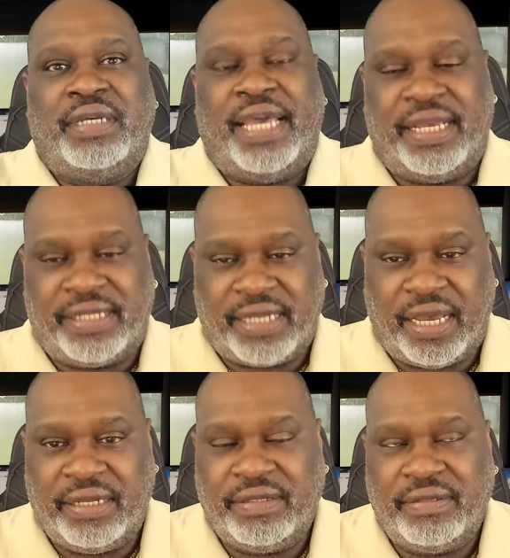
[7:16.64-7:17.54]

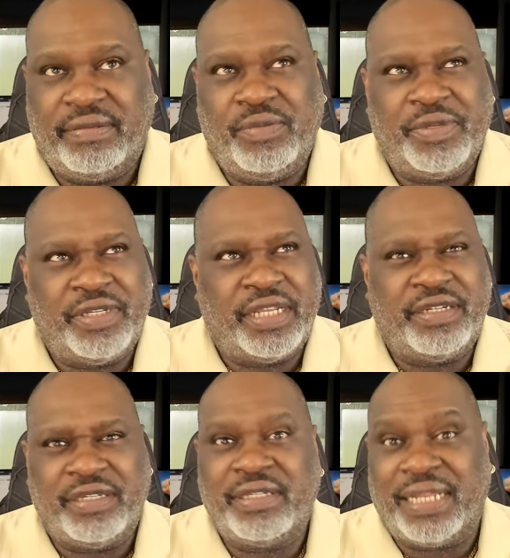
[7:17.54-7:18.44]
ASI,
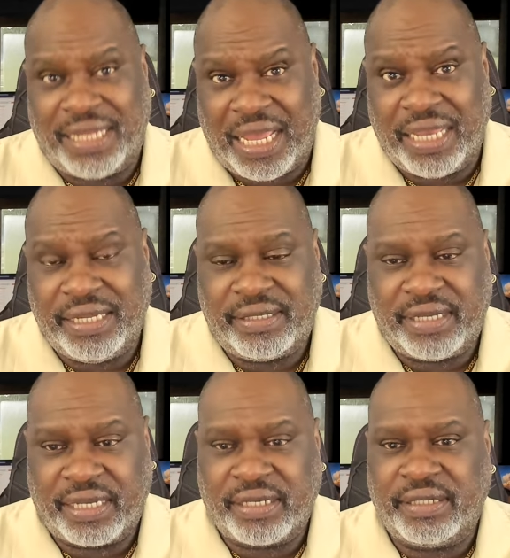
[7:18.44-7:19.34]
superintelligence alliance,
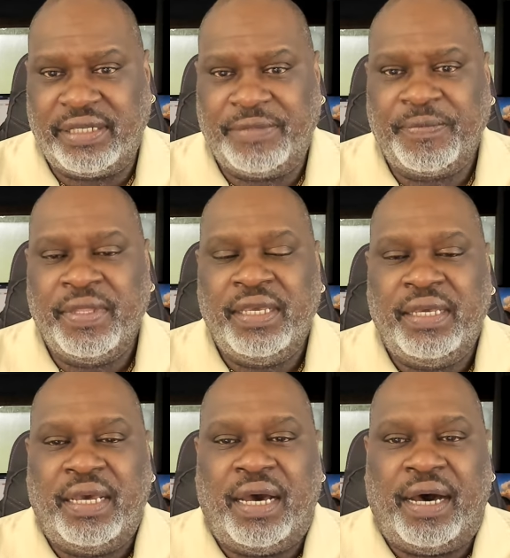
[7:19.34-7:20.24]
technically.
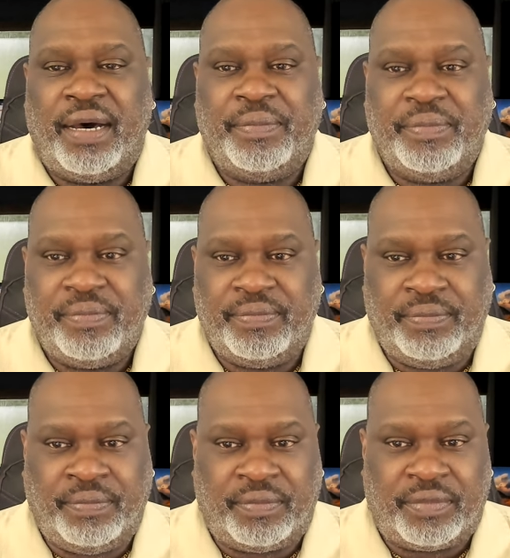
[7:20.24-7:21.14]
and
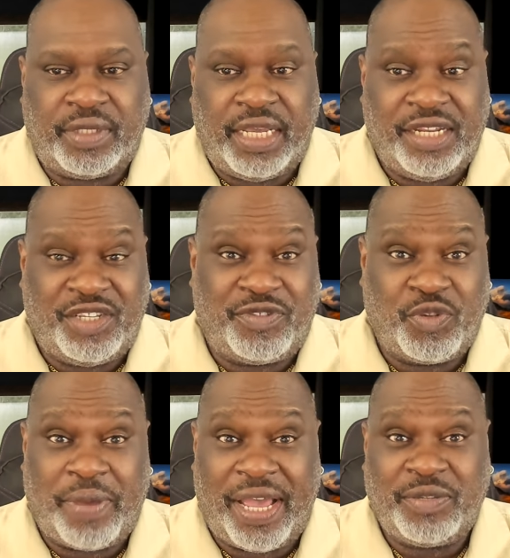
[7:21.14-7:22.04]
it's
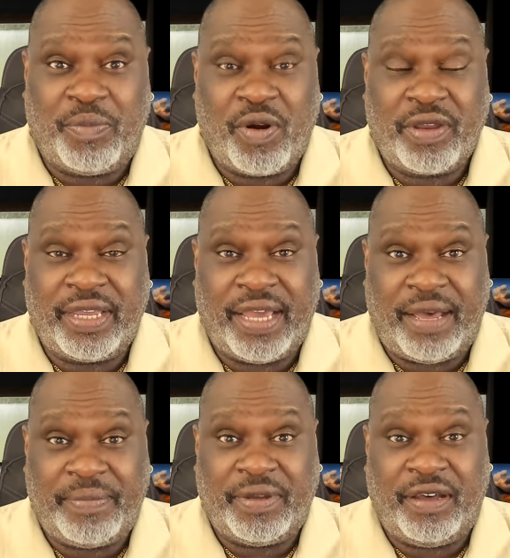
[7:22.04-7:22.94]
surpassed market
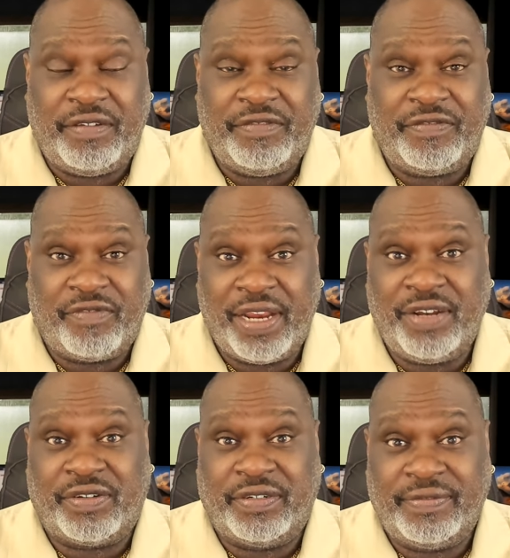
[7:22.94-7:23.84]
cap of
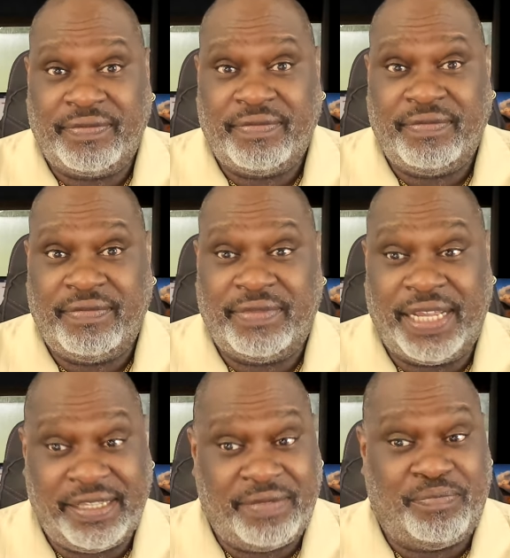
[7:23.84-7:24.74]
Render.
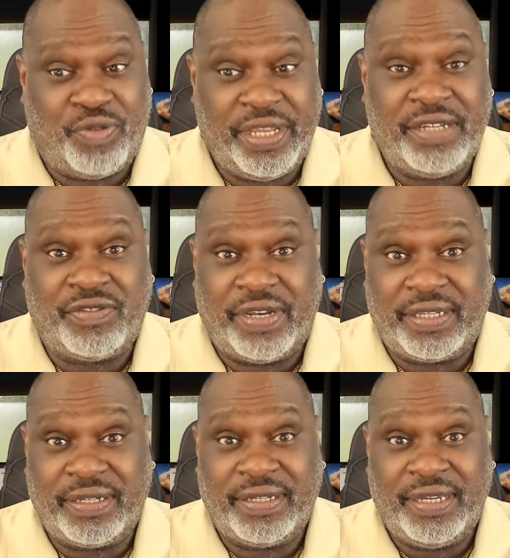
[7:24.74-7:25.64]
That's pretty interesting.